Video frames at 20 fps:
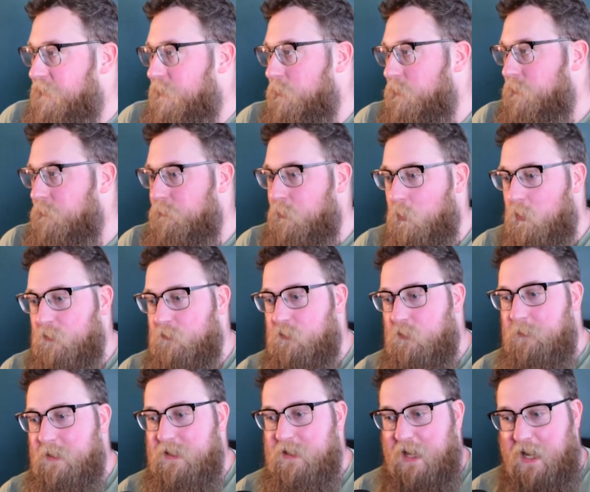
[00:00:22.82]
it was important
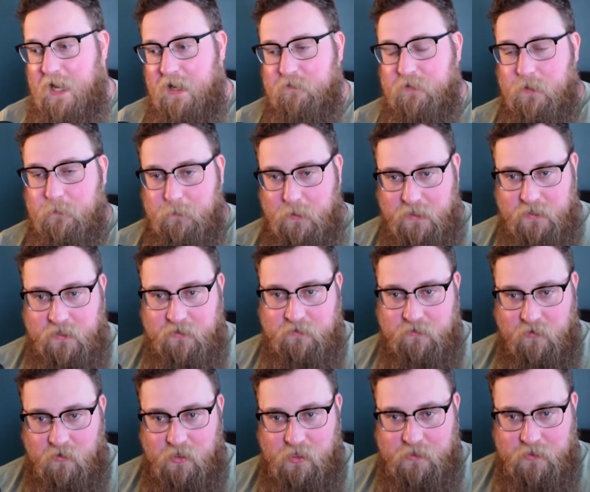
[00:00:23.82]
for me to have an
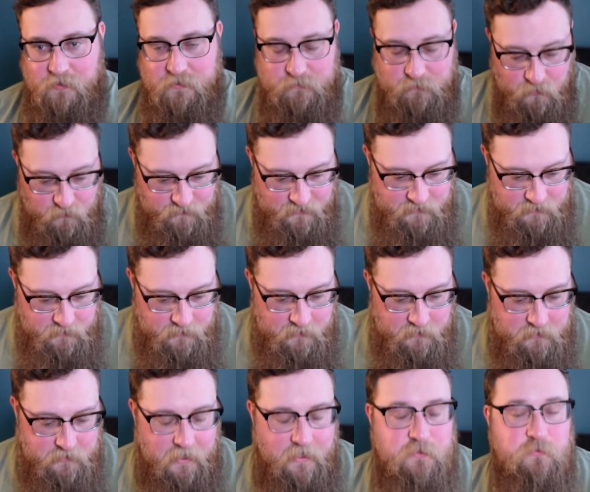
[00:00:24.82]
opinion on this movie.
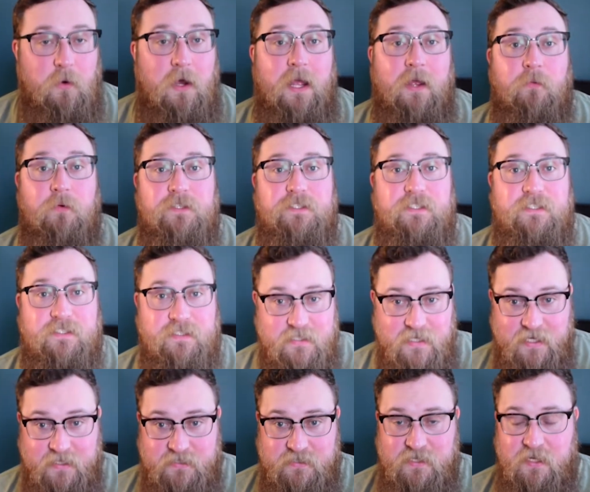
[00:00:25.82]
That's why I went to
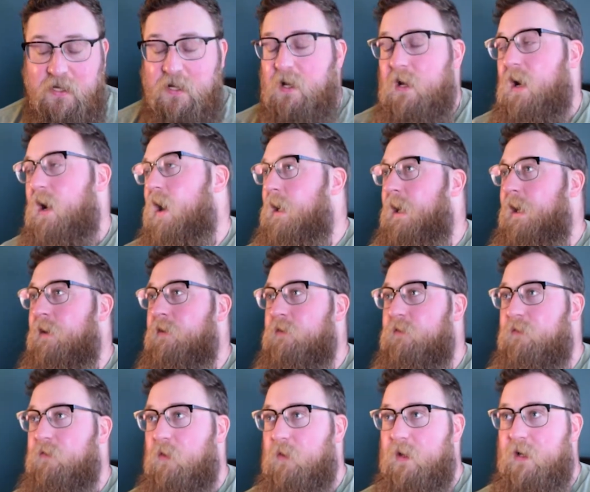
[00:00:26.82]
see it. I
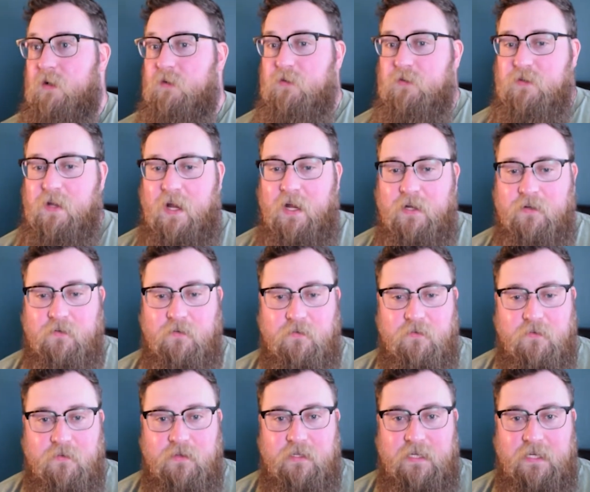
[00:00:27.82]
fully
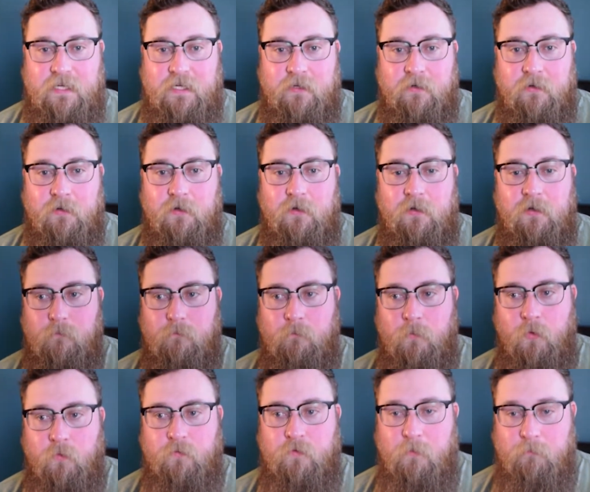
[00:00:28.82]
understand the
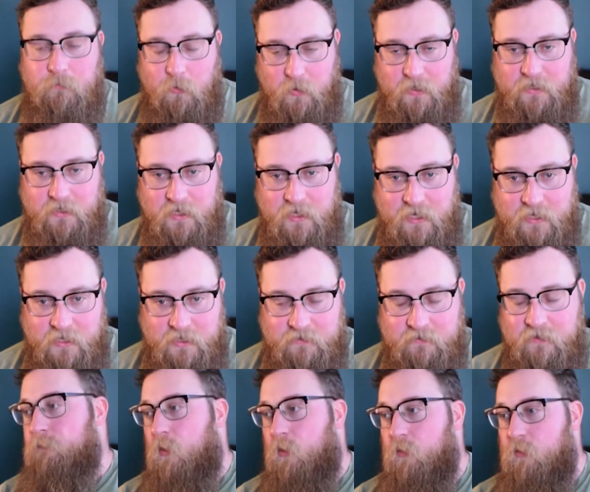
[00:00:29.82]
move to boycott
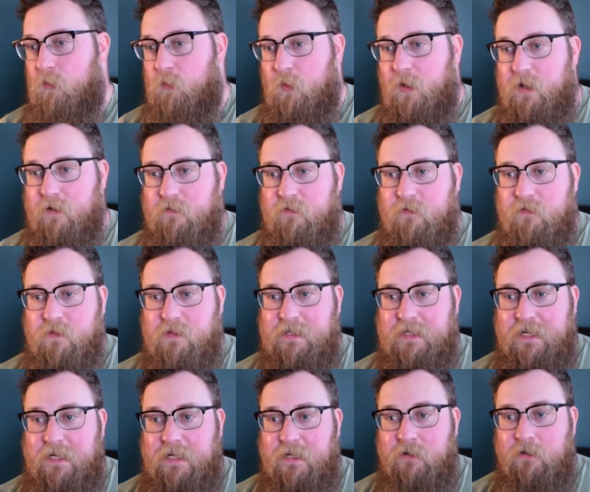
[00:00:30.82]
it, both with
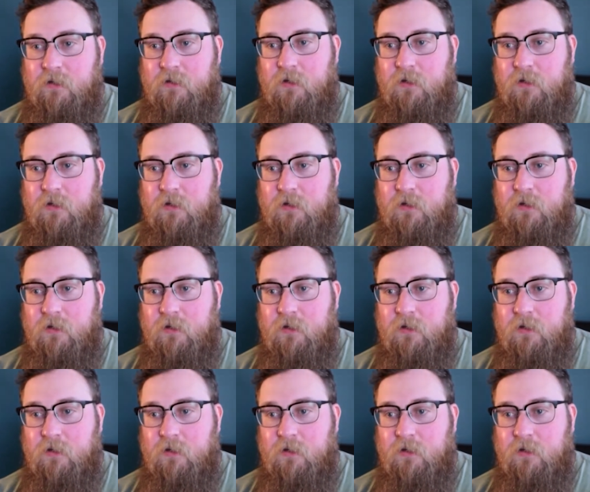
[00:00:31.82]
the